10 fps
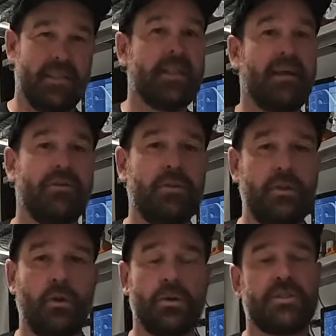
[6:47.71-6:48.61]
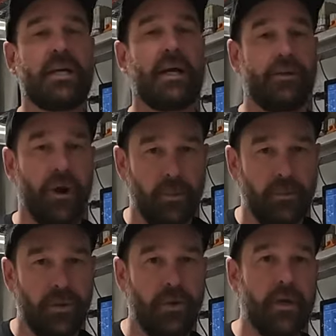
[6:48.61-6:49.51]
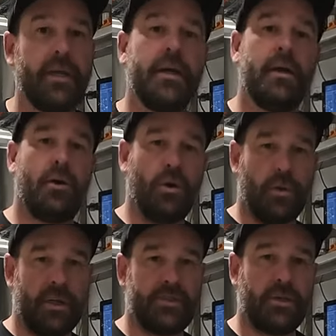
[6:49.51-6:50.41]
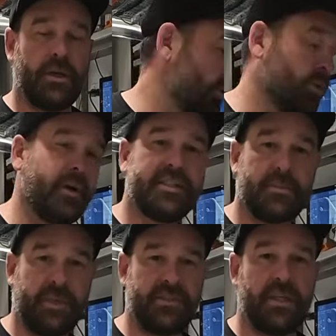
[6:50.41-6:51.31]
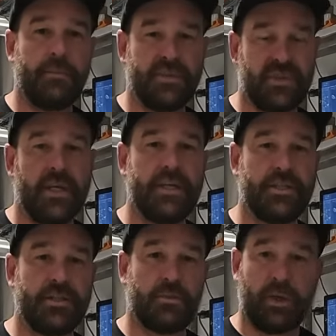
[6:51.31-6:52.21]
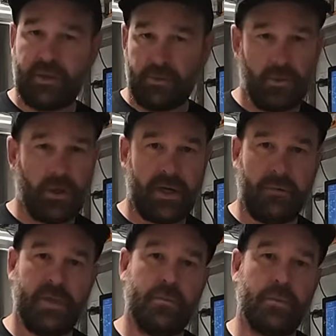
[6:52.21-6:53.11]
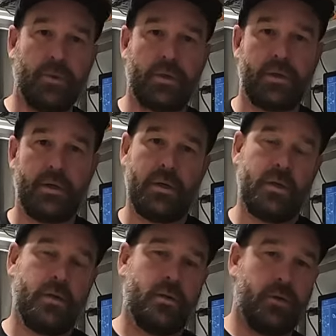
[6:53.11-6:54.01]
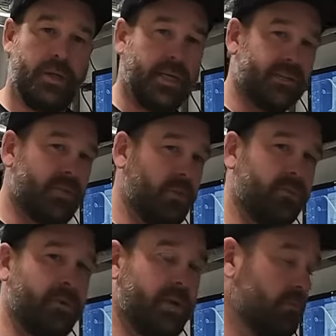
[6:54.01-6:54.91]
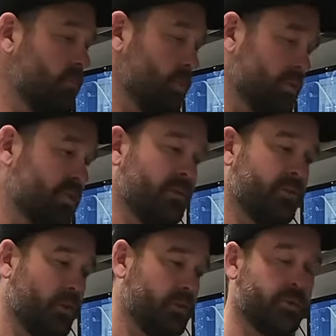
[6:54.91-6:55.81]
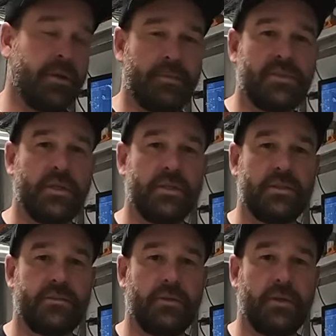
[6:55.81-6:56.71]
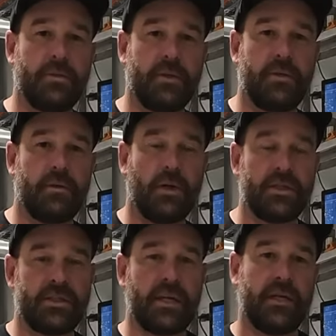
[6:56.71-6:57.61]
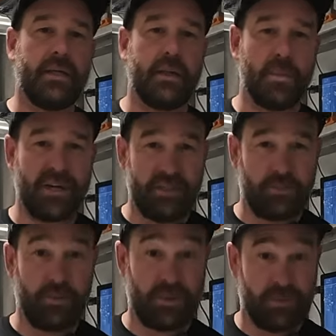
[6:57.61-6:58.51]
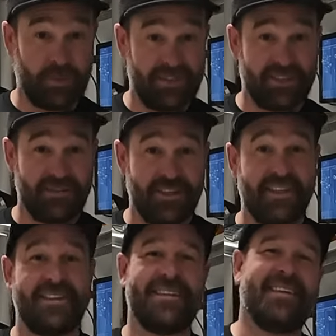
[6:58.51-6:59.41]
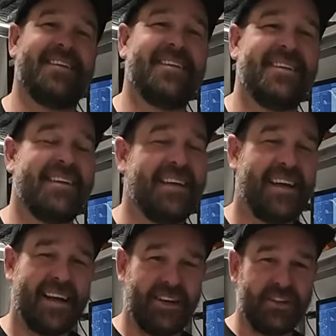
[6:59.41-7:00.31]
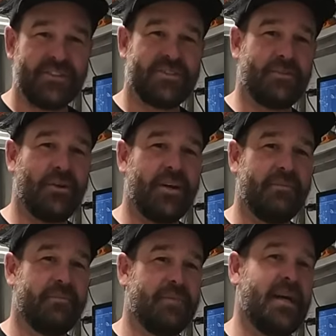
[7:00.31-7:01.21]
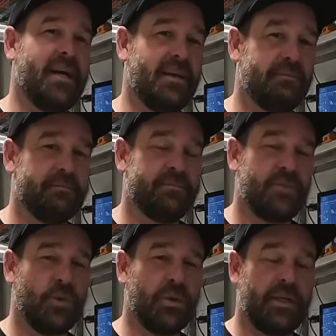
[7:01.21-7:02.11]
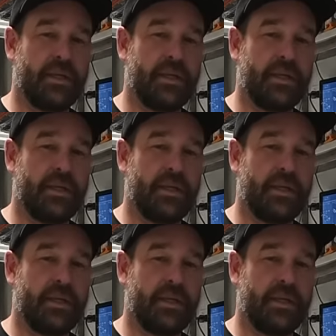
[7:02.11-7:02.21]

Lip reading: the level or start your own brewery, always write your recipes in percentages, whether you're writing them in a book or you get software. Well, the software will do it in percentages for you, but I started in a Bunnings book in 2017. And I used to write them all in